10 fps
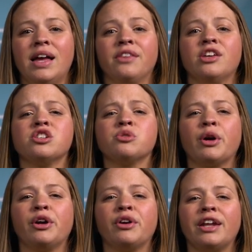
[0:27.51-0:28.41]
This is
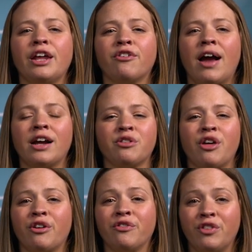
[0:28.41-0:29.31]
where you can interact with
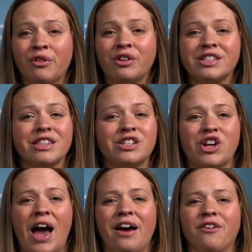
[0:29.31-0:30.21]
other viewers in the
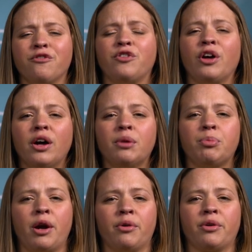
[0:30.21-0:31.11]
chat, fill out a
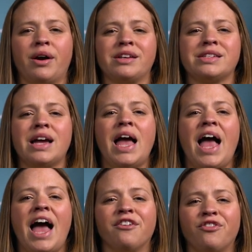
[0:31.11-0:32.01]
prayer request,
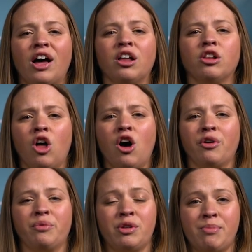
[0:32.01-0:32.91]
and follow
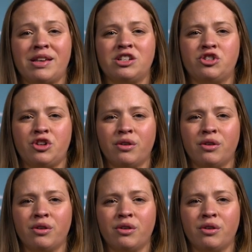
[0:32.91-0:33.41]
along with message